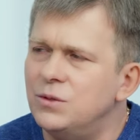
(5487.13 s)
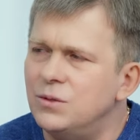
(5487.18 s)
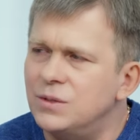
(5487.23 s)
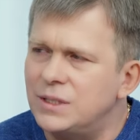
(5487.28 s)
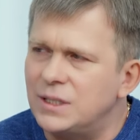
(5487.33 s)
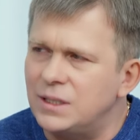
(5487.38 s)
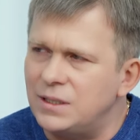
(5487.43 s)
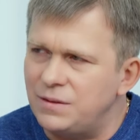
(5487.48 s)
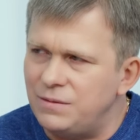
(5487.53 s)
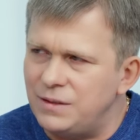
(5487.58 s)

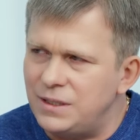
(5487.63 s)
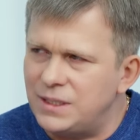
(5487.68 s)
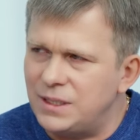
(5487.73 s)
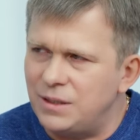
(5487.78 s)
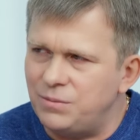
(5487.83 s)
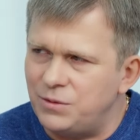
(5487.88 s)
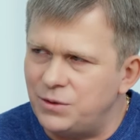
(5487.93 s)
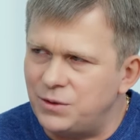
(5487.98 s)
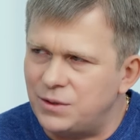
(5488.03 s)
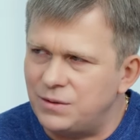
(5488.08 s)
and the
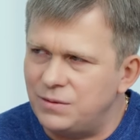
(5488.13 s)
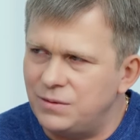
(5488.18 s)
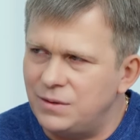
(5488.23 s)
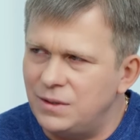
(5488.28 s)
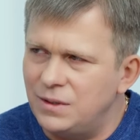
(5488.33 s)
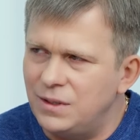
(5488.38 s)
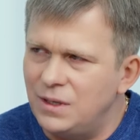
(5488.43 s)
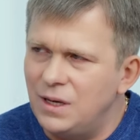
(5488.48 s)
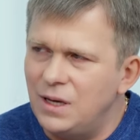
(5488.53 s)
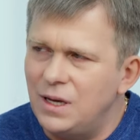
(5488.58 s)
more they
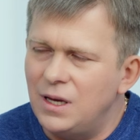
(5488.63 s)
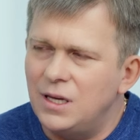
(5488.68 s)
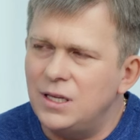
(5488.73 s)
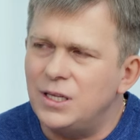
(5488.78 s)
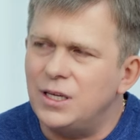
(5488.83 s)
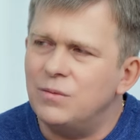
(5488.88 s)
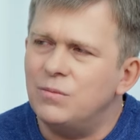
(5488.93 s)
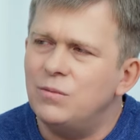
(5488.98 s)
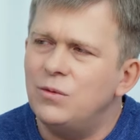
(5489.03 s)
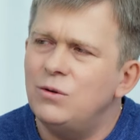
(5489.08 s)
will
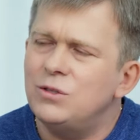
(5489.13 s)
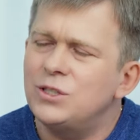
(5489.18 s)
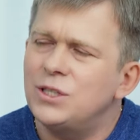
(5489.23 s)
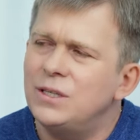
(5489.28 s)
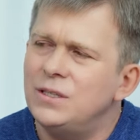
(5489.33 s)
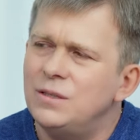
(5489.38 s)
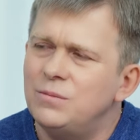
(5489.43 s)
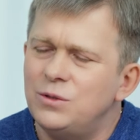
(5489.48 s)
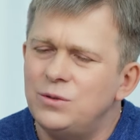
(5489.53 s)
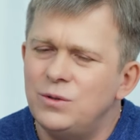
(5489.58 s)
interfere in
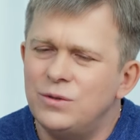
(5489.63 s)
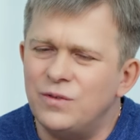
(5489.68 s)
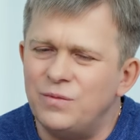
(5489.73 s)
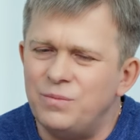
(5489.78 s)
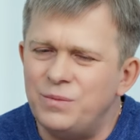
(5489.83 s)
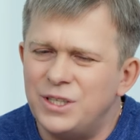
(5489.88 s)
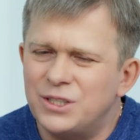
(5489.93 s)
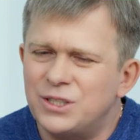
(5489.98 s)
the lives